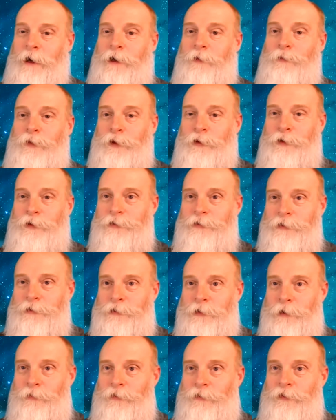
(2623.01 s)
computer
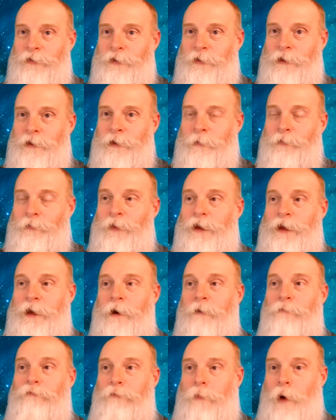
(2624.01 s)
systems
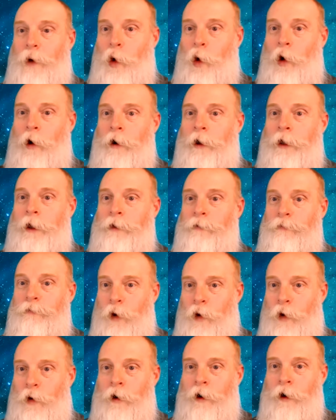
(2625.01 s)
become more and
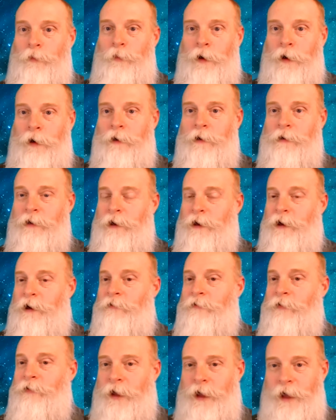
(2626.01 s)
more a part
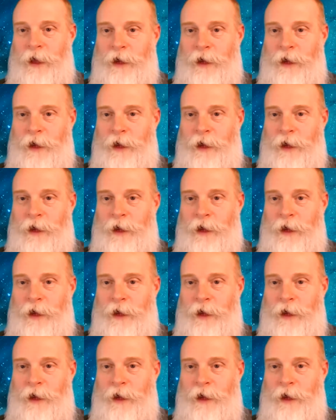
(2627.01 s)
of